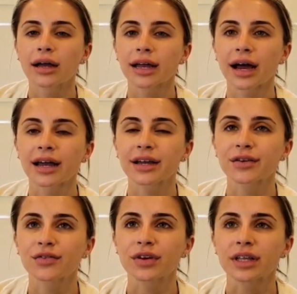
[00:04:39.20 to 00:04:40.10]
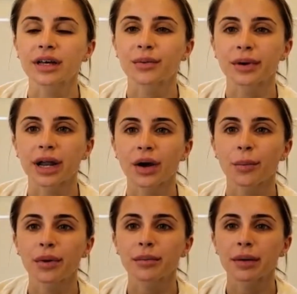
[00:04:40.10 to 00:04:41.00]
Yeah, I could feel it when I
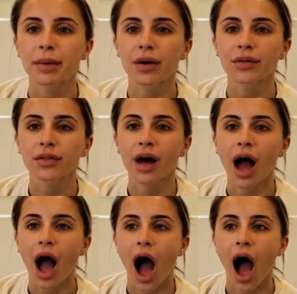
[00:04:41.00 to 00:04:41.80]
opened yes, my mouth. yeah.